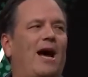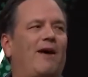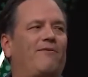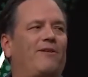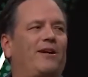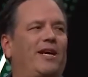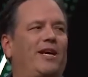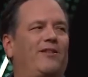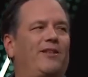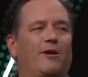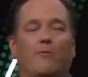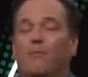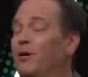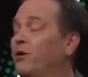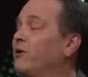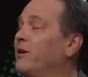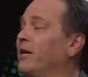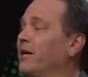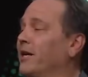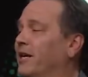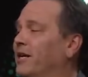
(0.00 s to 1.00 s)
And this is where a
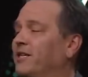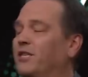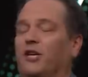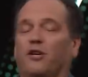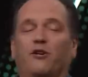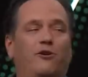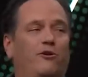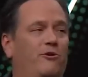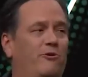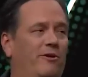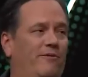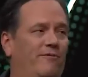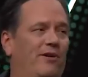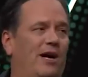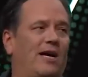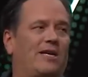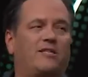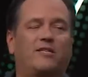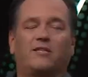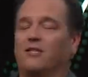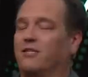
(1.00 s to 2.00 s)
lot of people need to
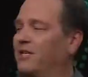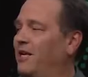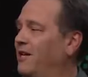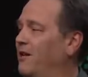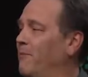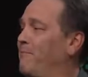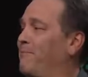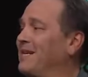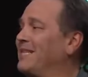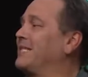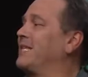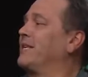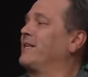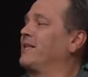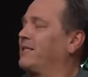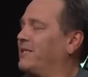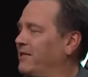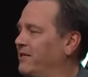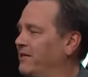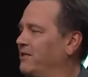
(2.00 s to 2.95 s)
understand and wake up.